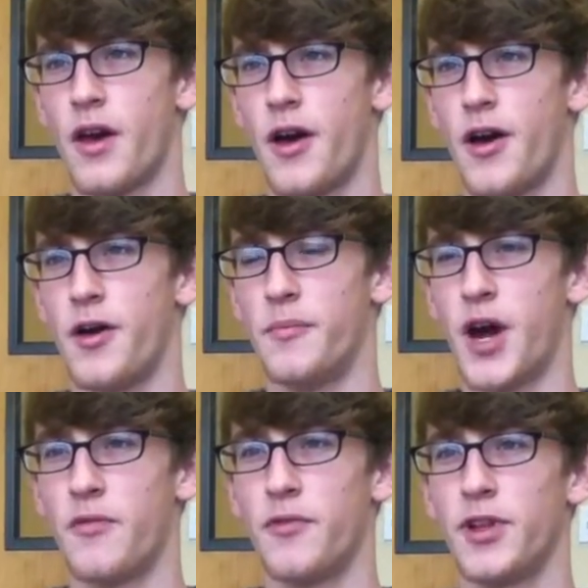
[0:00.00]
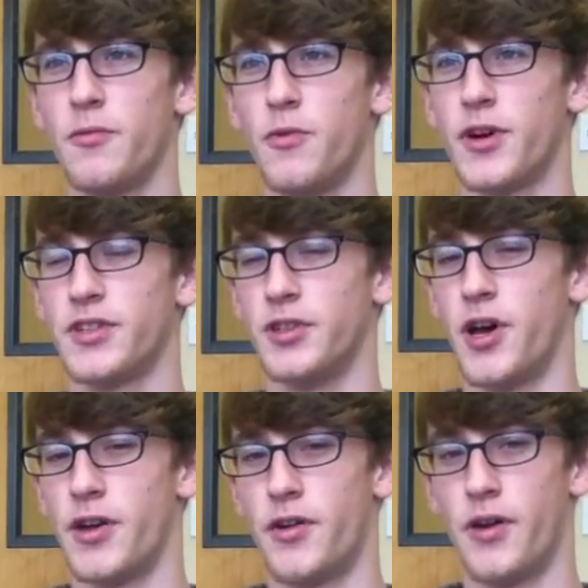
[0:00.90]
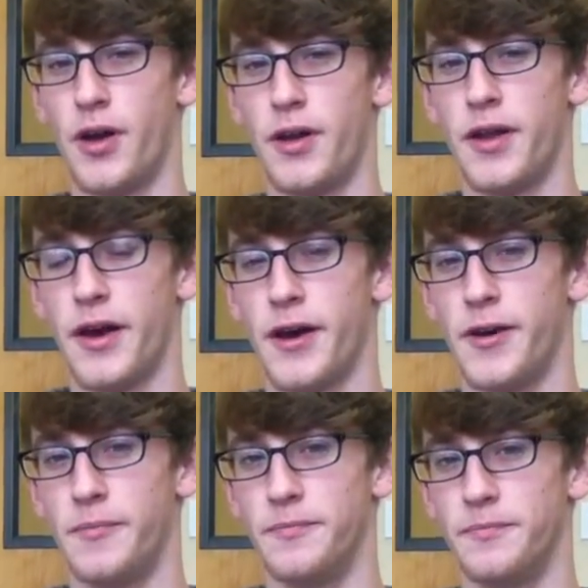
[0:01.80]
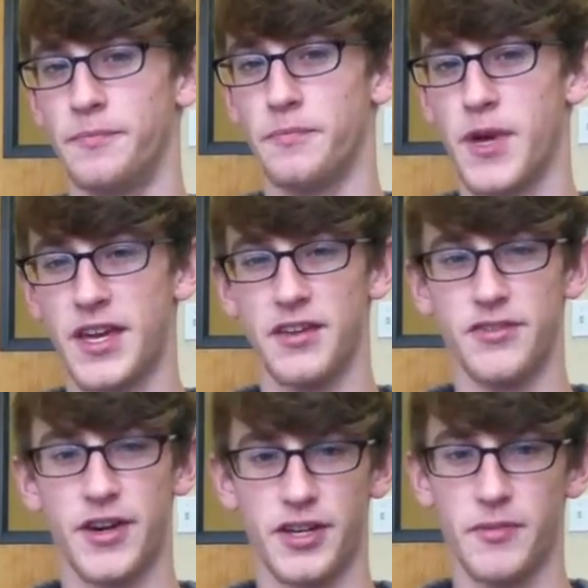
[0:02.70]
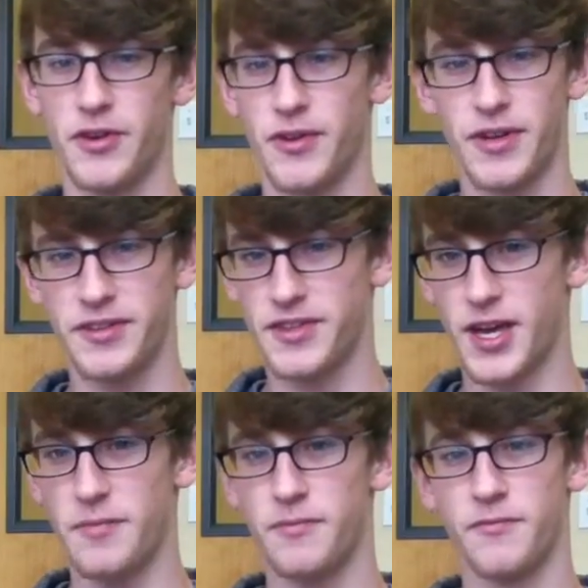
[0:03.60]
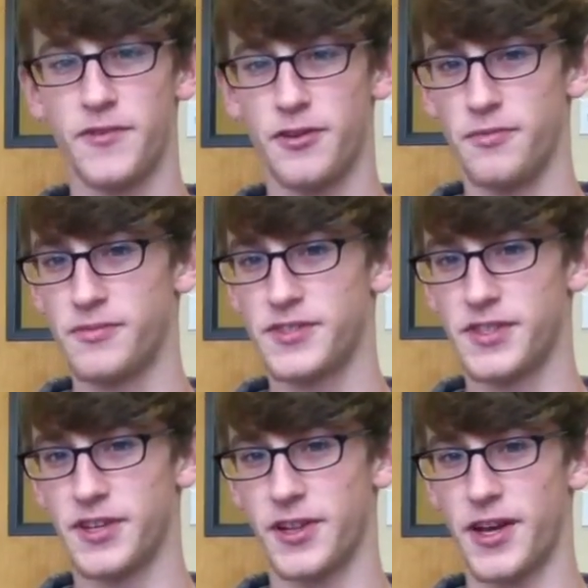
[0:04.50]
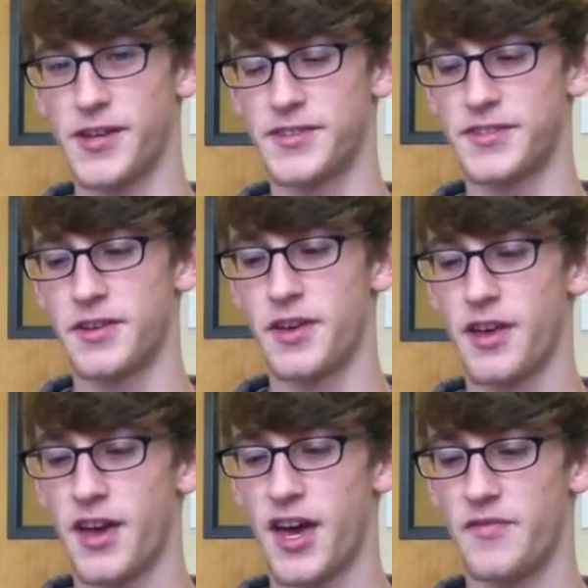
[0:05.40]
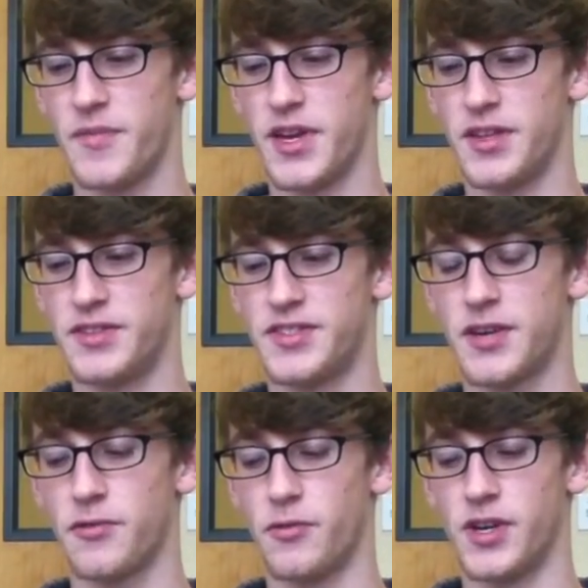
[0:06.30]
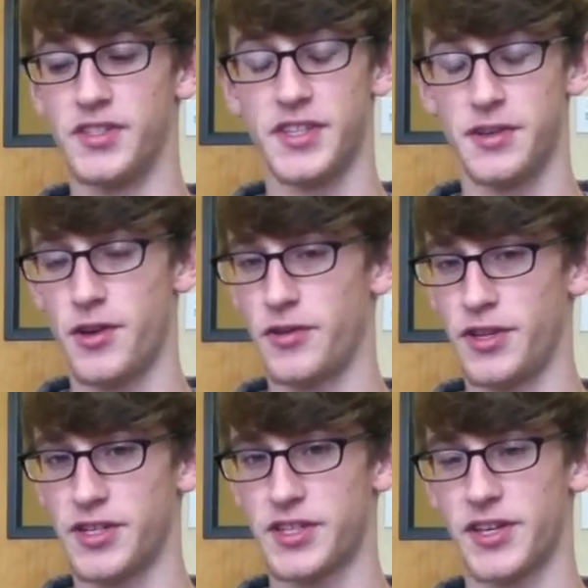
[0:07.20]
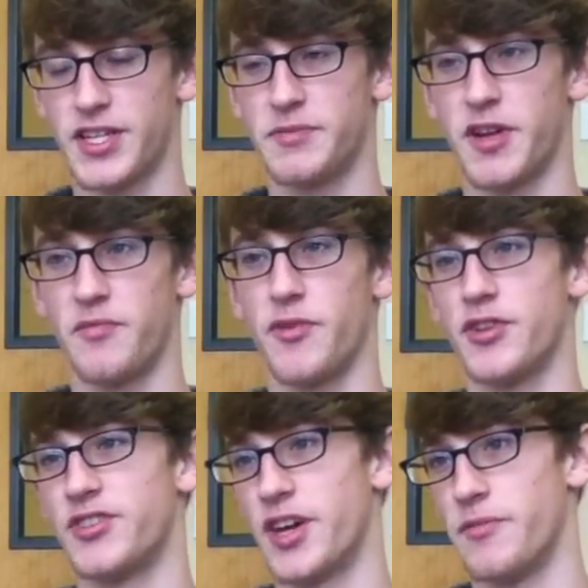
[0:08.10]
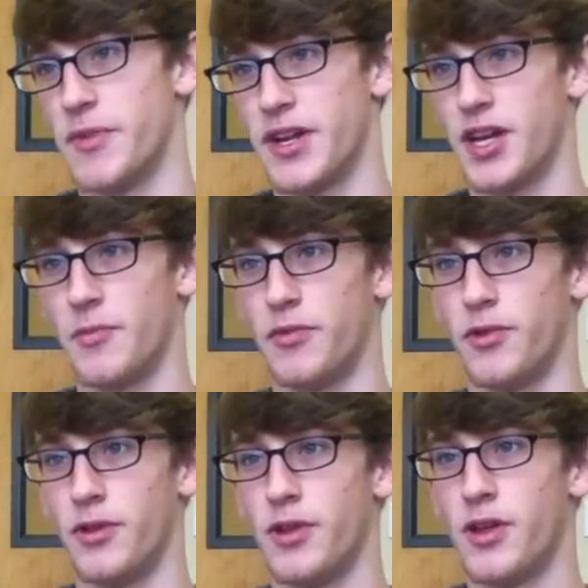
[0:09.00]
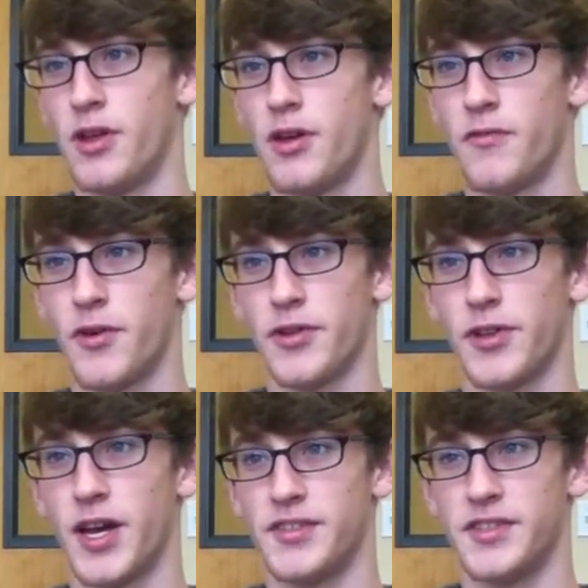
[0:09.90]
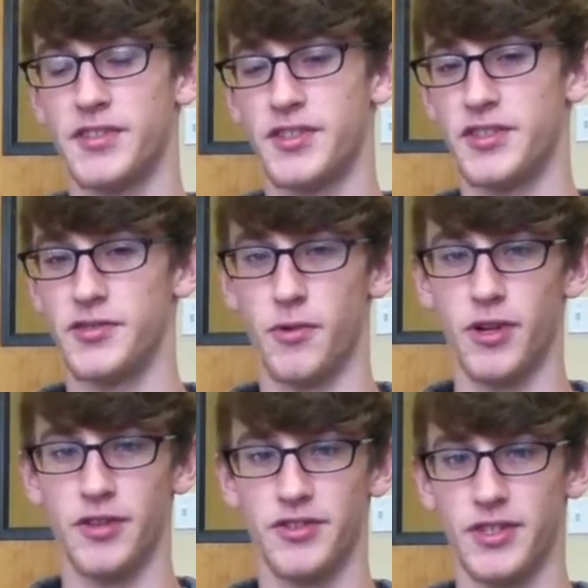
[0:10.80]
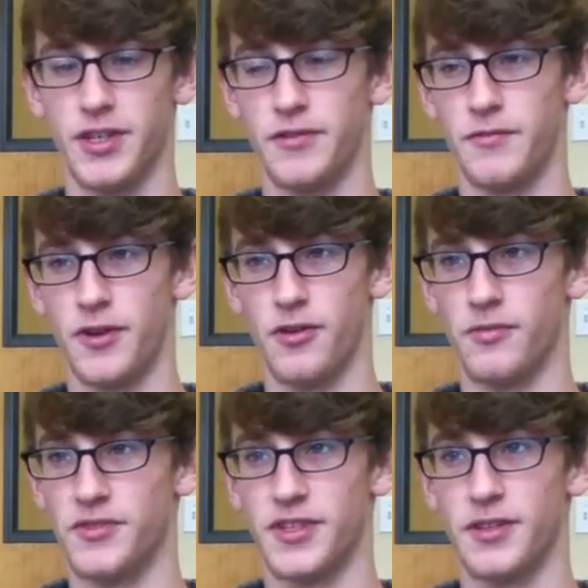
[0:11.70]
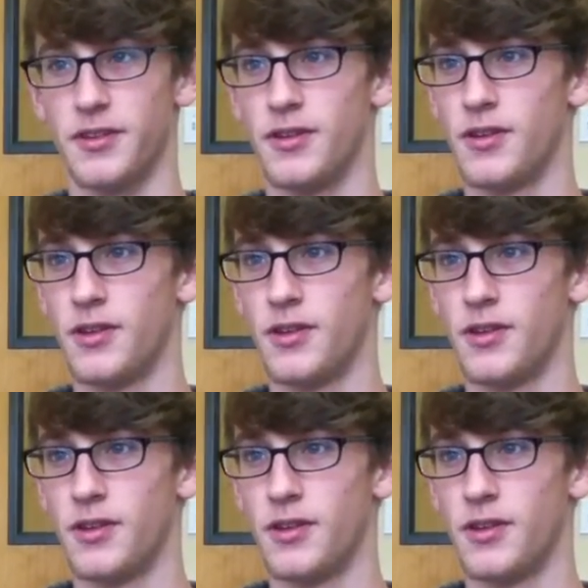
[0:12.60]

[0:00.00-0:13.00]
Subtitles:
I've really worked a lot on making documentary type films in the class. I've made several ones in not only this class, but I've branched out and made a couple for other classes such as zoology, films, and